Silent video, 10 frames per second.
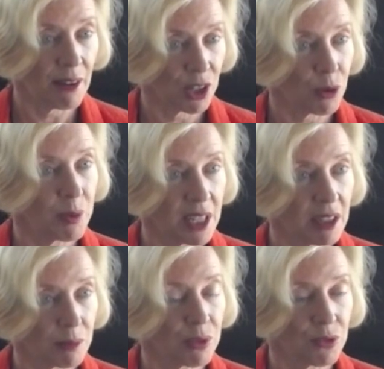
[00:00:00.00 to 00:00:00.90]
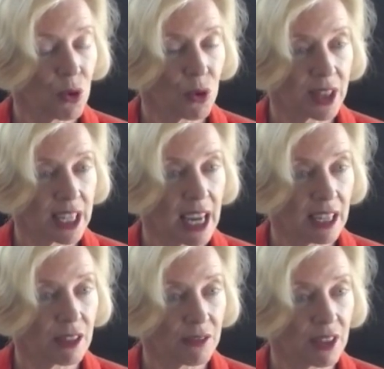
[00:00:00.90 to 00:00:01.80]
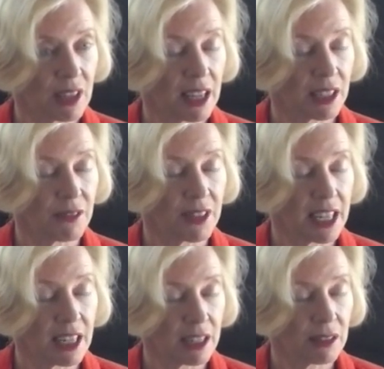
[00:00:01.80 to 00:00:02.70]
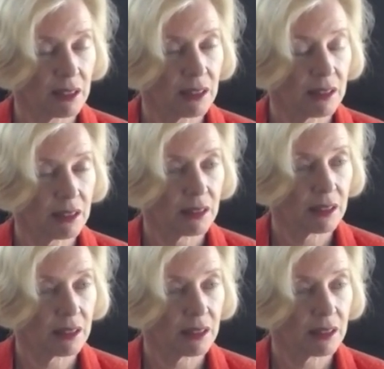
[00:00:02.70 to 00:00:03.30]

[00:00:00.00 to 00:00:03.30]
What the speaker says: have an opinion before the end of the year.